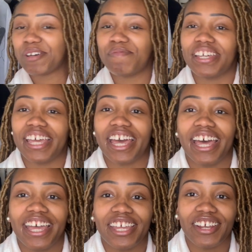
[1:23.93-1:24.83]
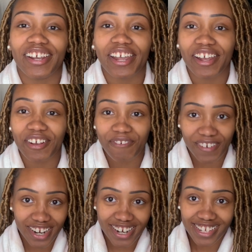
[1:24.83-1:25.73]
But yeah, you're here
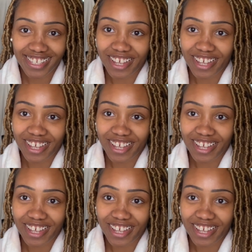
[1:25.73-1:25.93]
first,